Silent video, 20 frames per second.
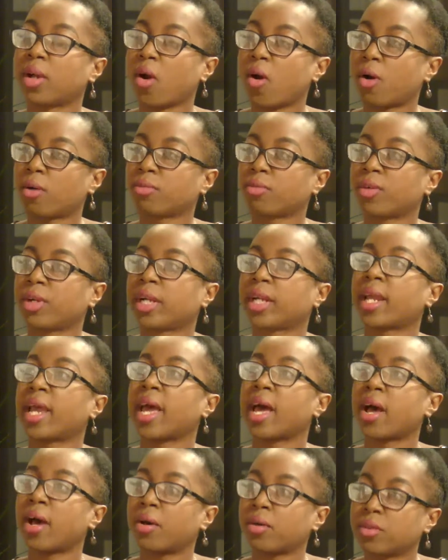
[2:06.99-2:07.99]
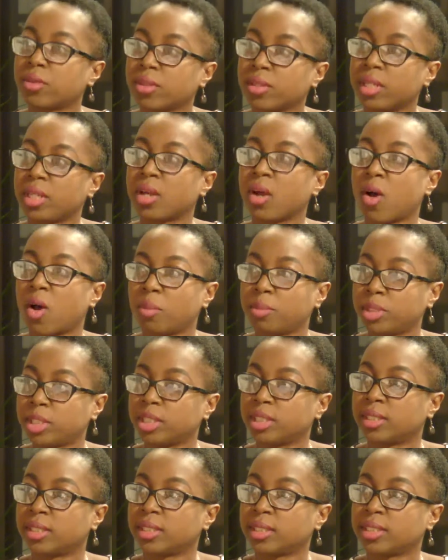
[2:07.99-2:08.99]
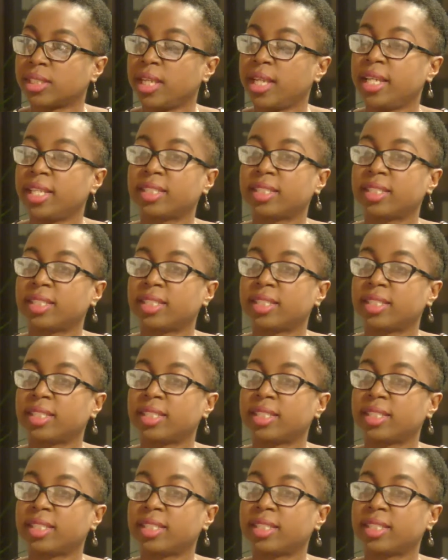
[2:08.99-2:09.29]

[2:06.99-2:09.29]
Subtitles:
offering healthy options.